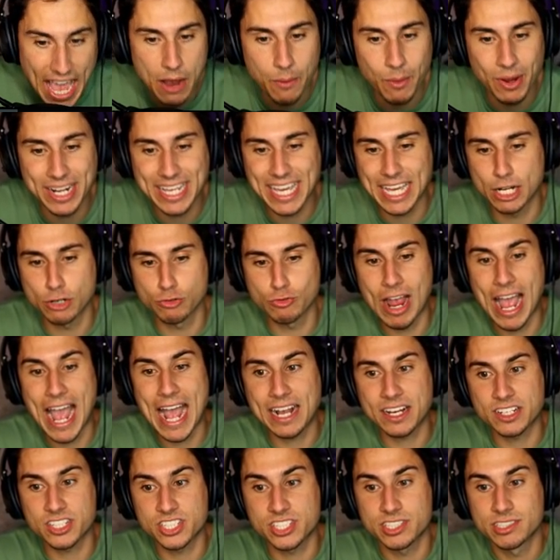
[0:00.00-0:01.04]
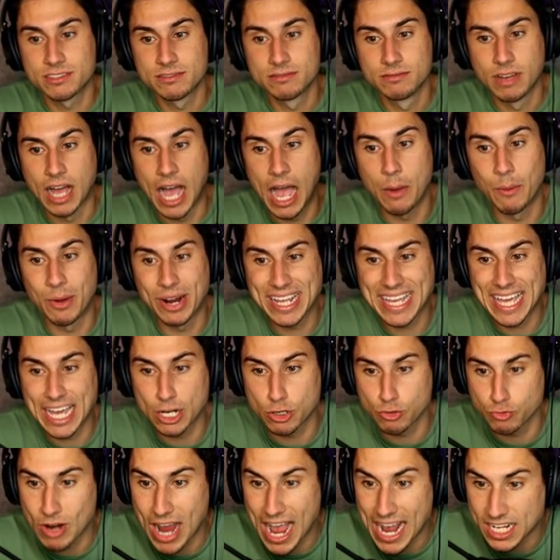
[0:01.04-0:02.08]
I want to get a Rex. I want to get
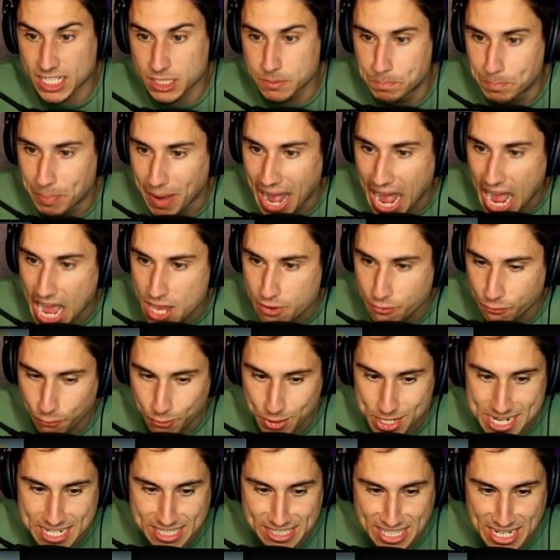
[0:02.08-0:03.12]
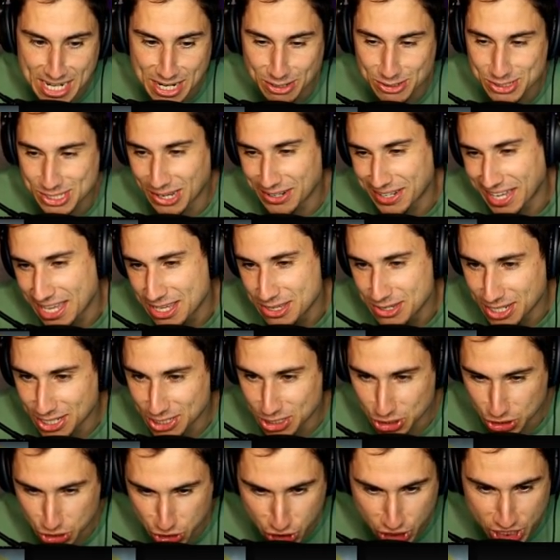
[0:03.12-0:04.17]
a Rex. Buy free tiers. Okay, you could
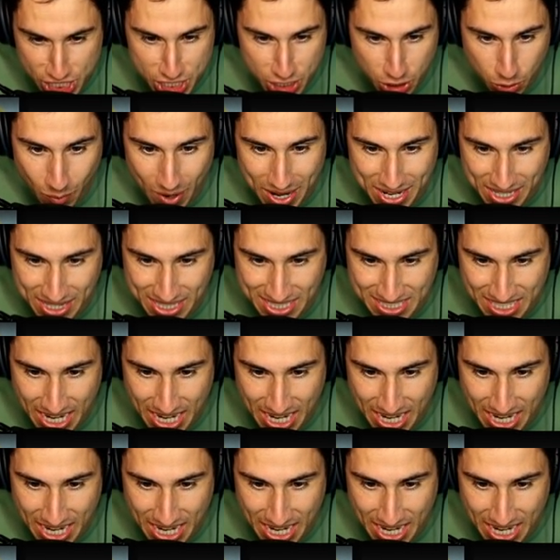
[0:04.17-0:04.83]
just cheat your way to the